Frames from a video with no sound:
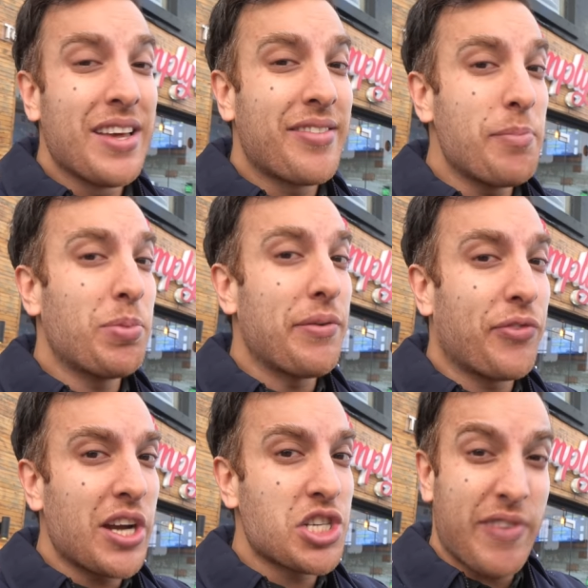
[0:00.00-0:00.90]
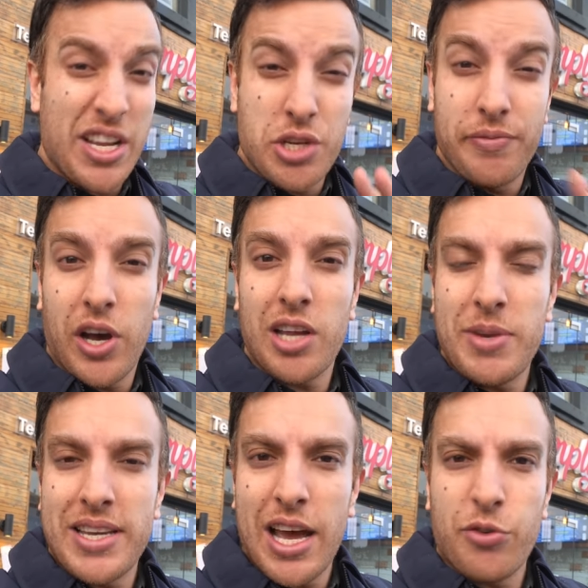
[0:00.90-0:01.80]
Simply Fresh have actually invited
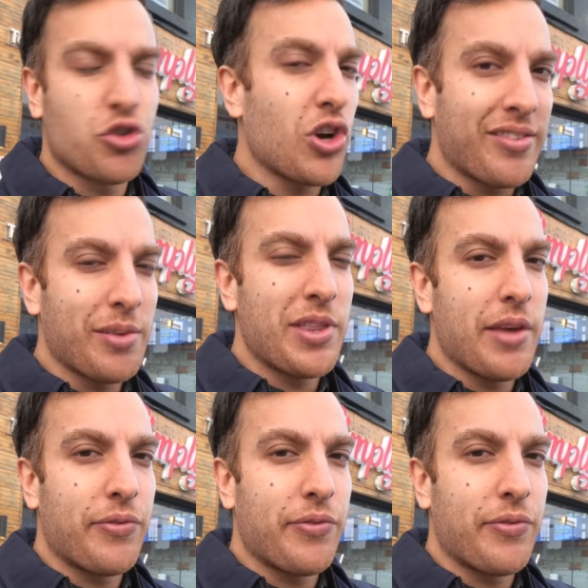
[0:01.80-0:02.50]
me down to try some of their